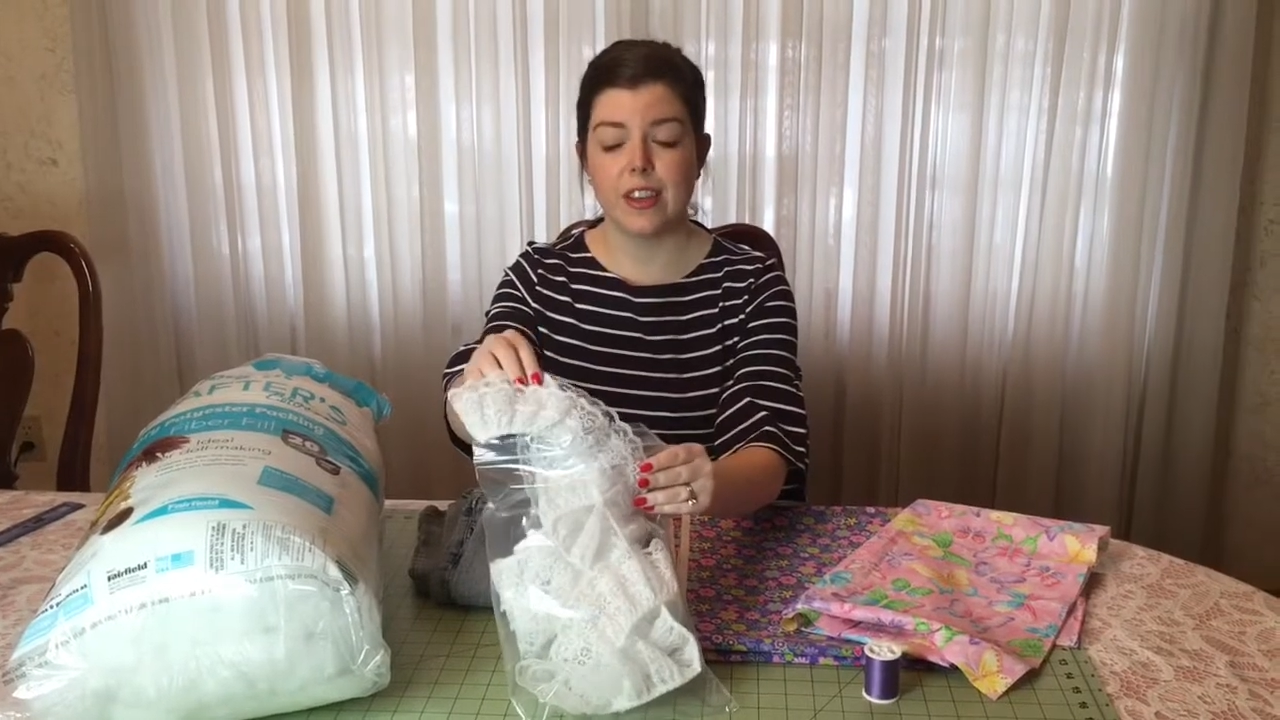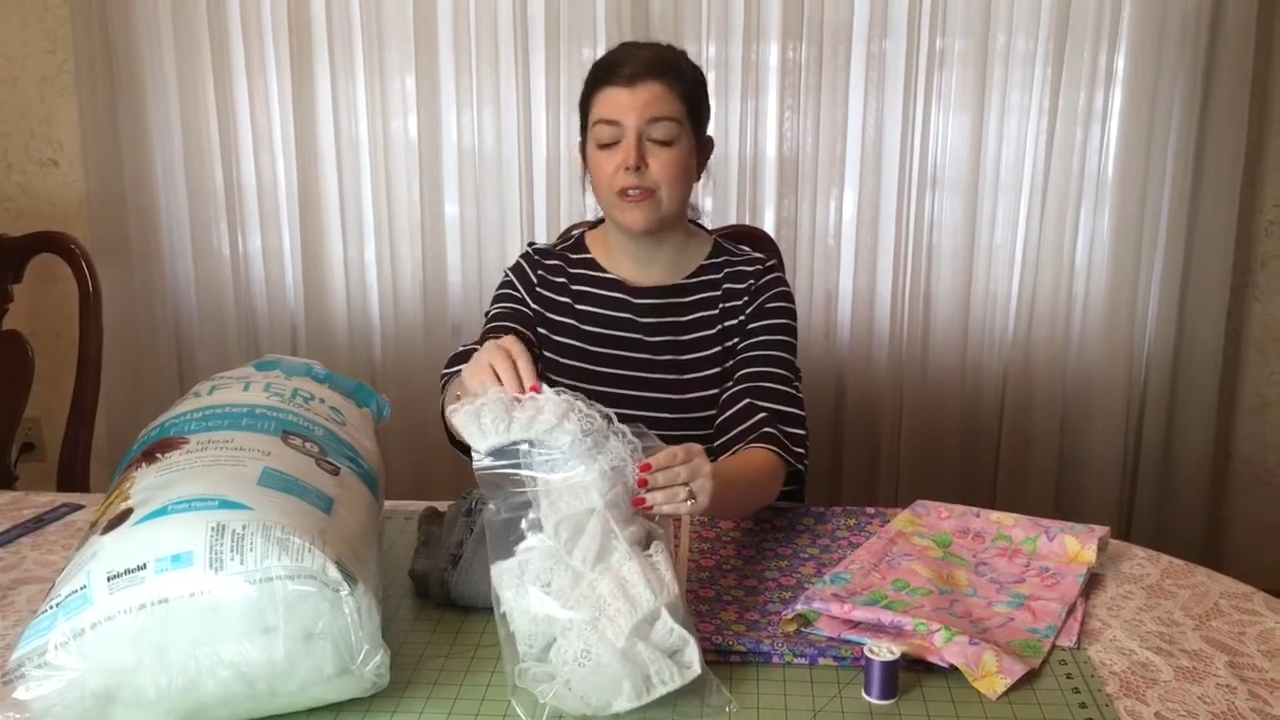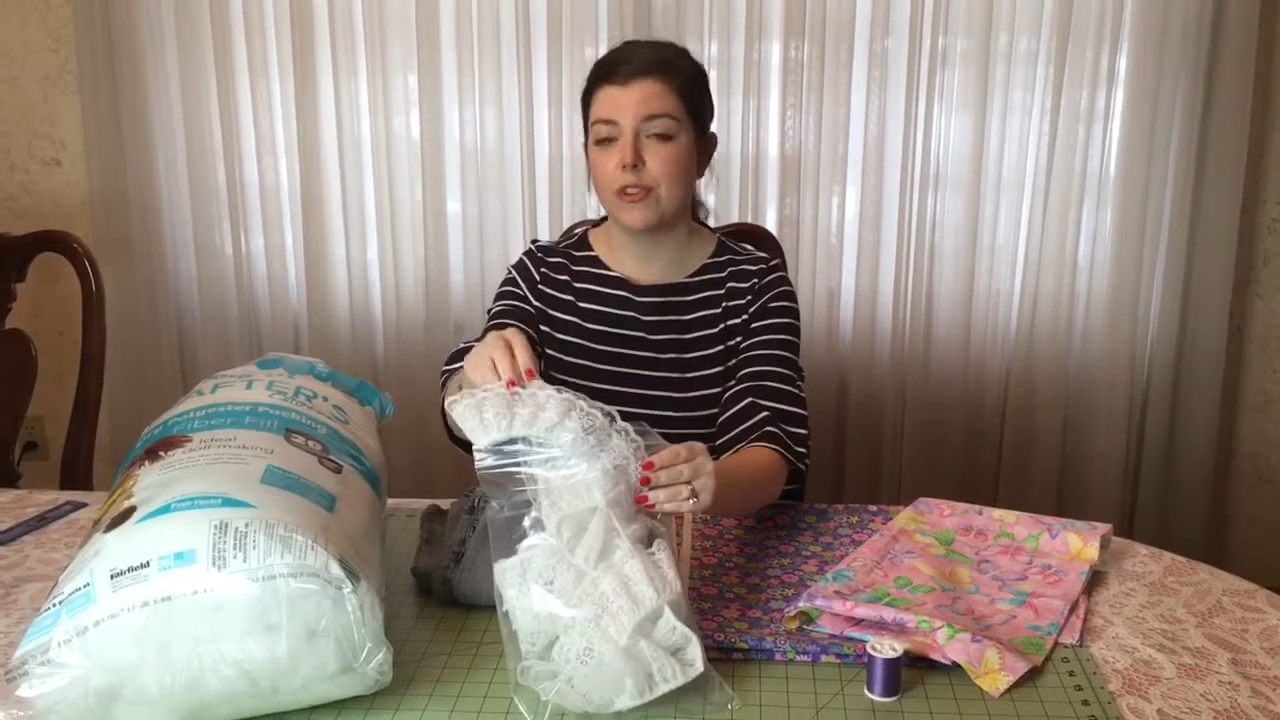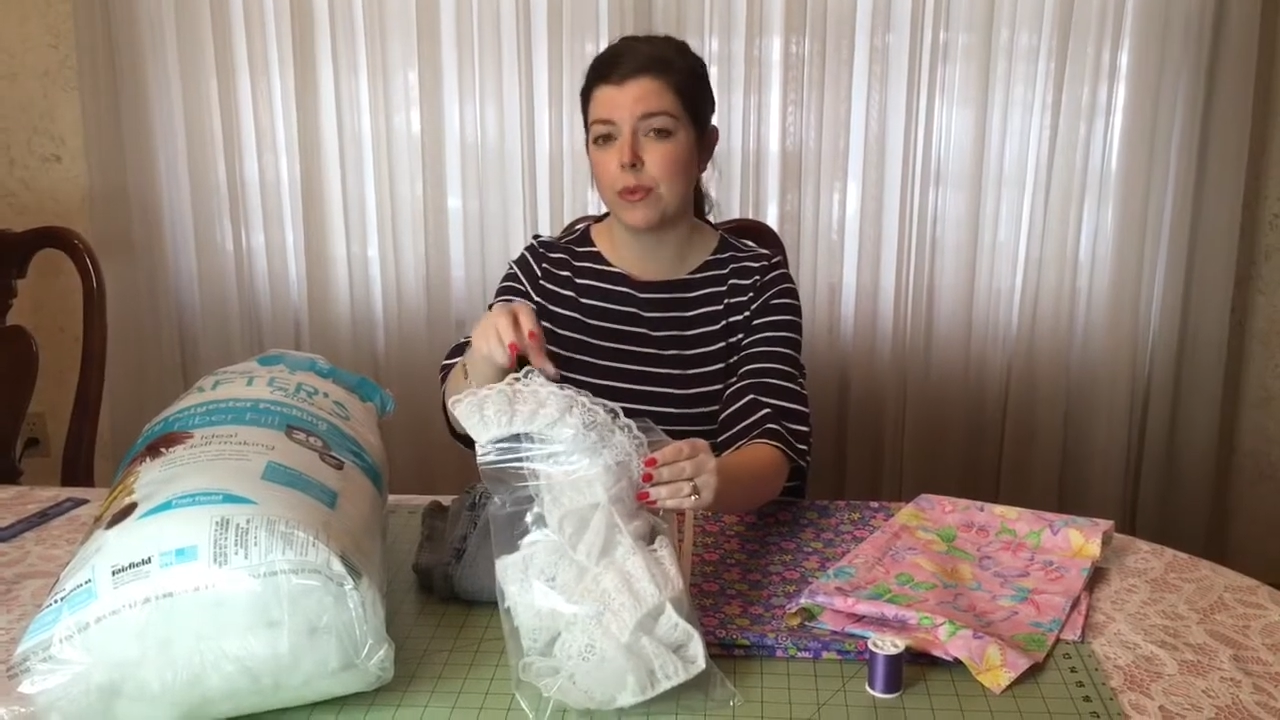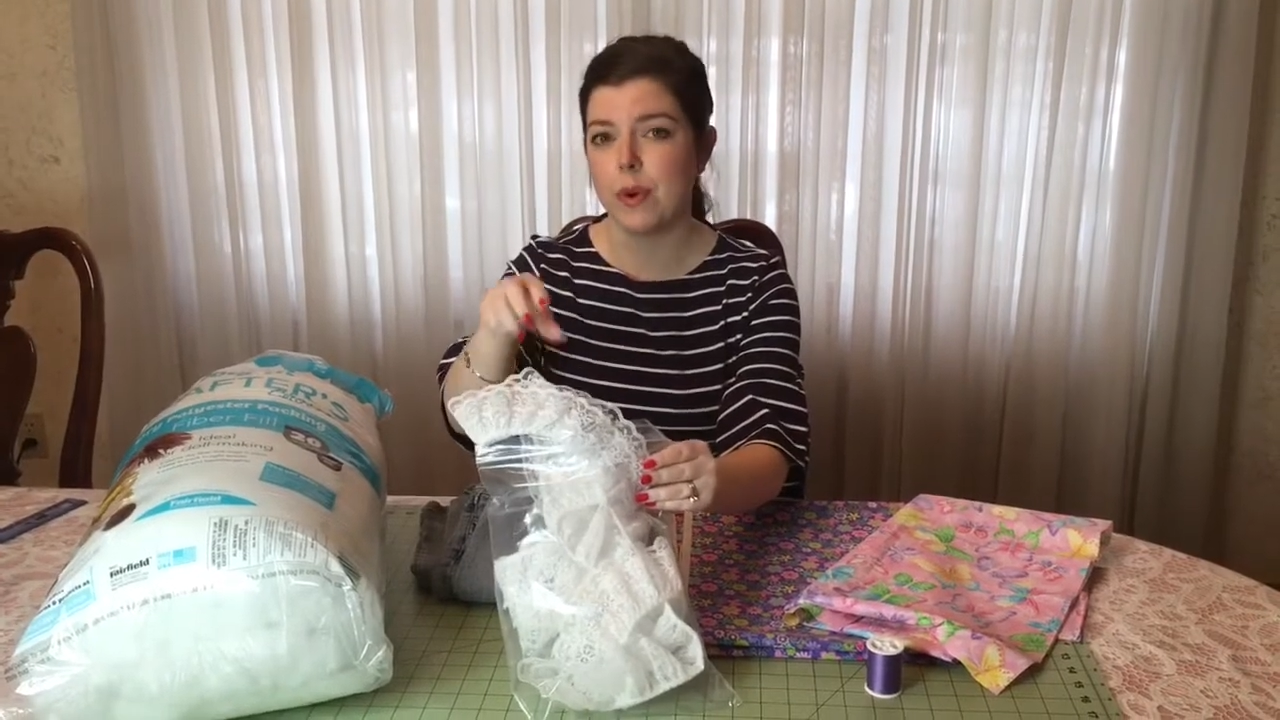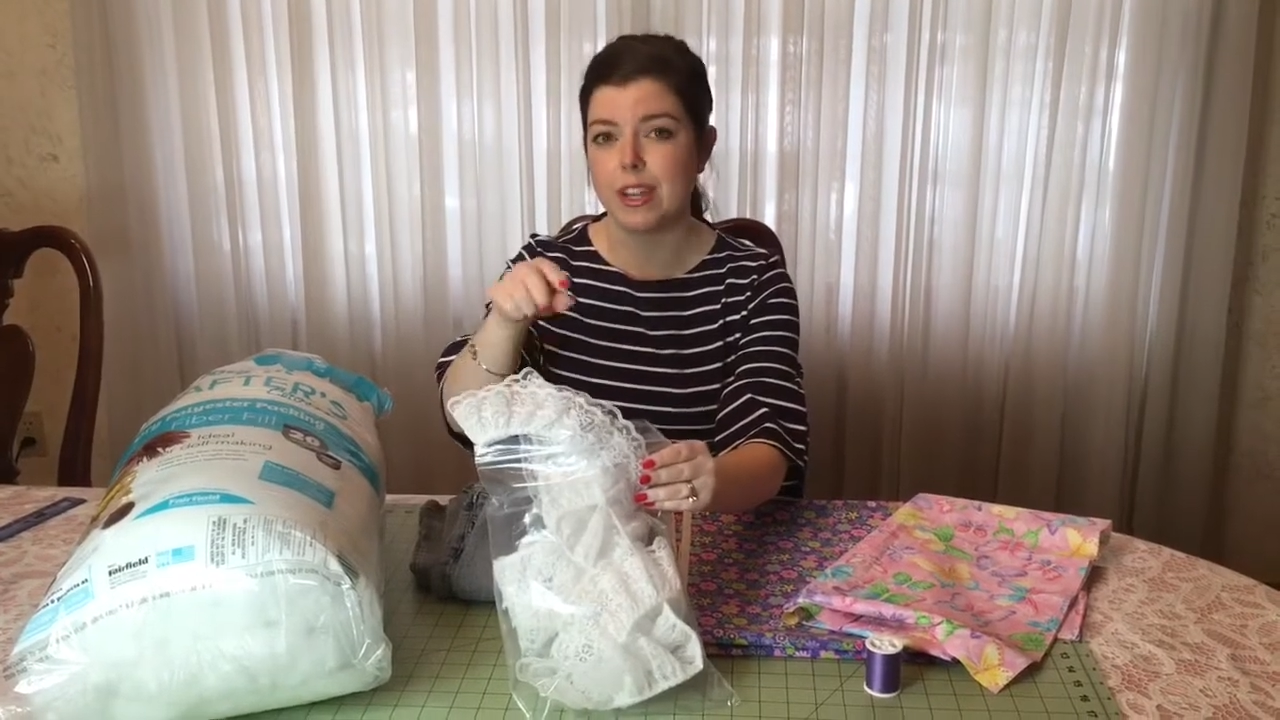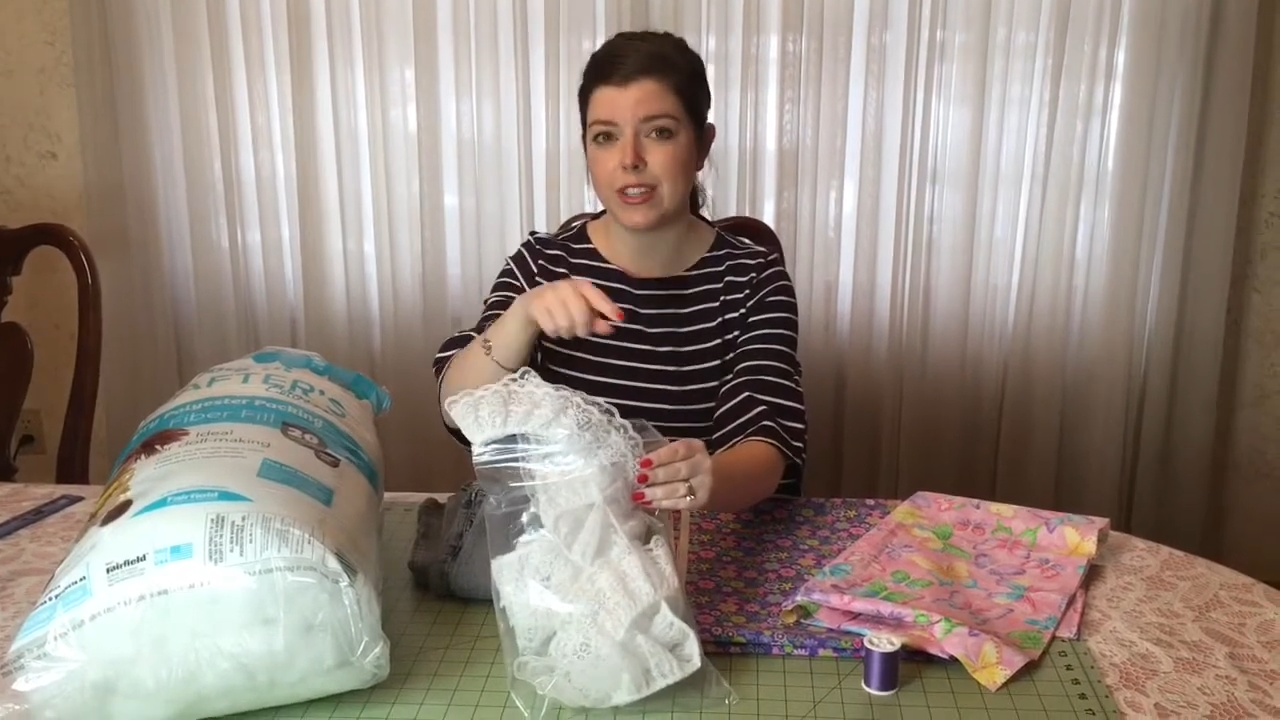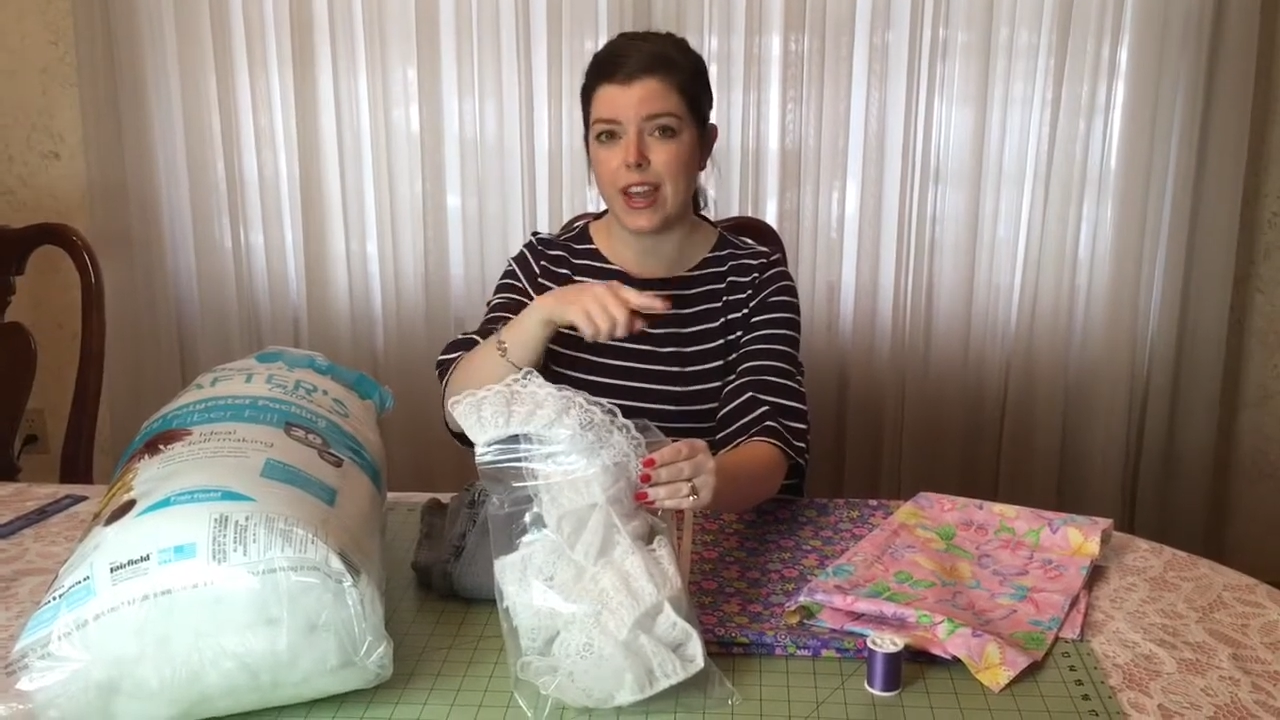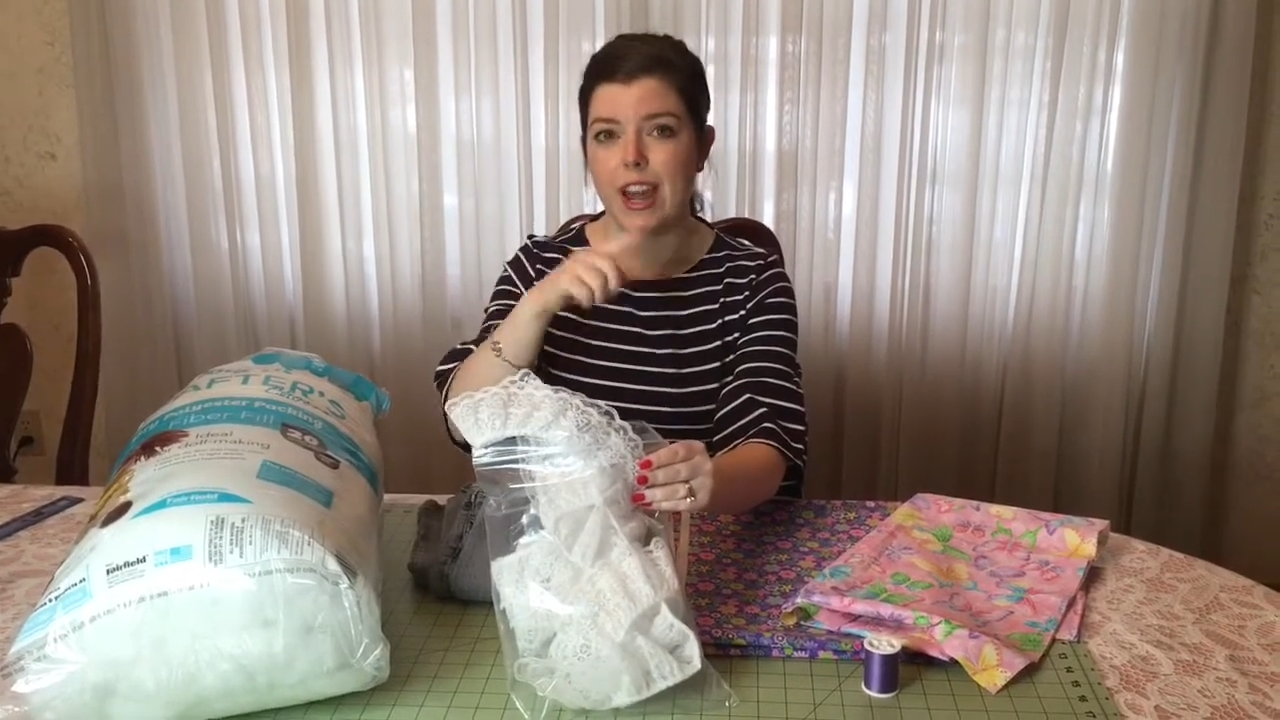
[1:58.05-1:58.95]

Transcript: if you want to